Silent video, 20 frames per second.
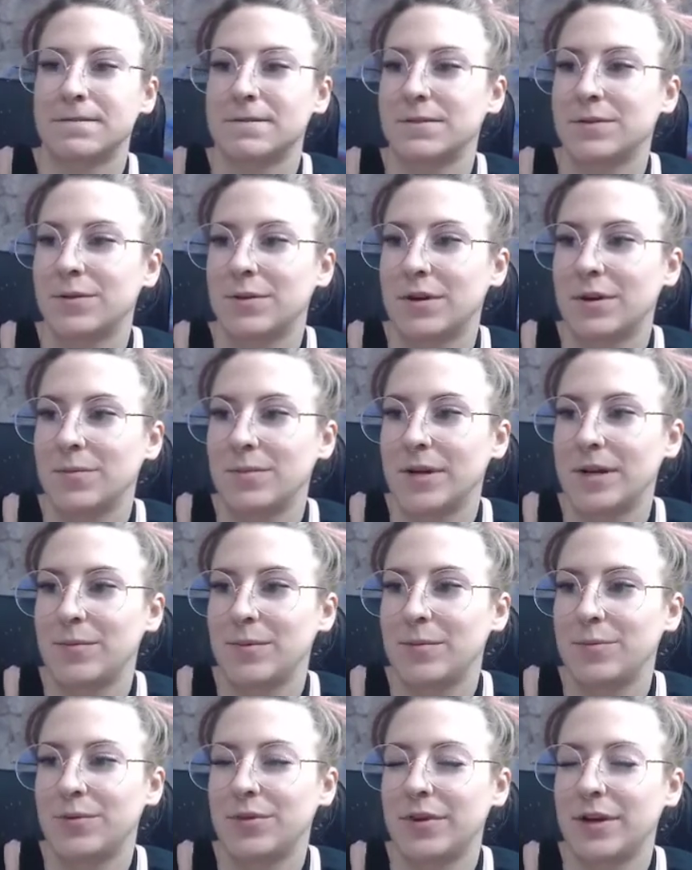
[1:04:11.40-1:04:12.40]
You can maybe
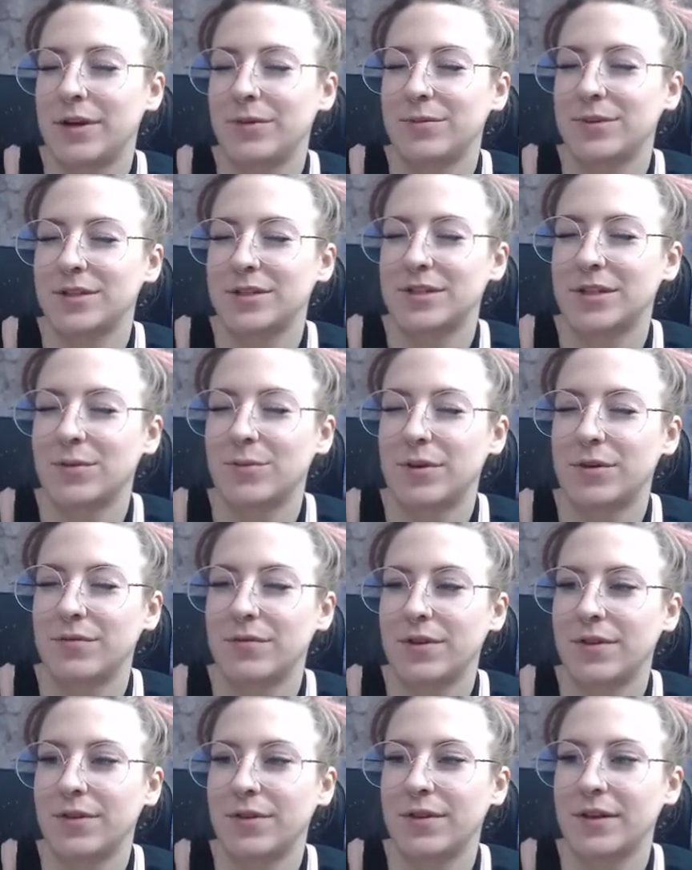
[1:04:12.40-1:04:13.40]
play with some of
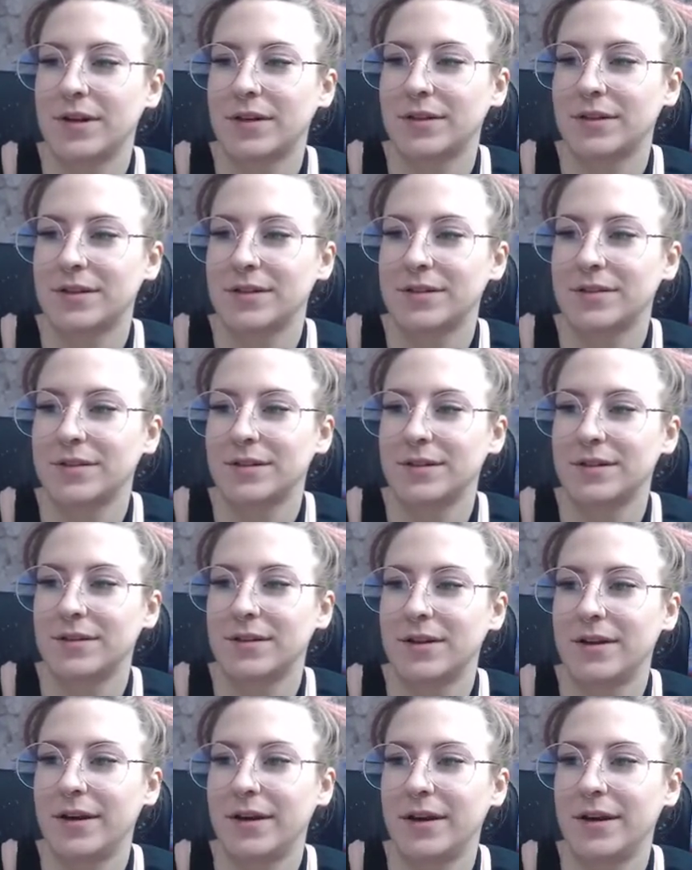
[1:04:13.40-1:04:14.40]
the thickness in
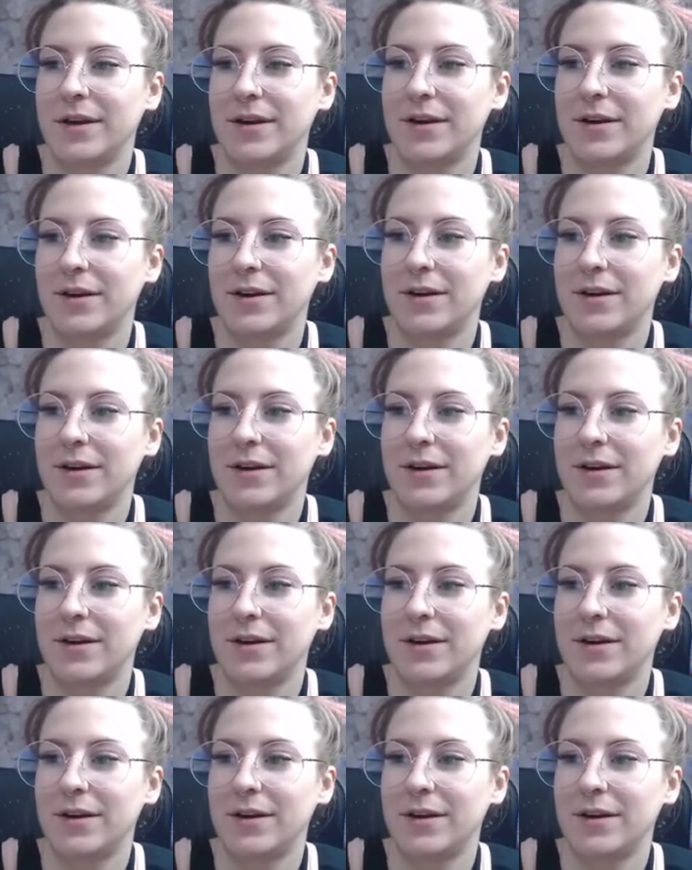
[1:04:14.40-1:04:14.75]
there.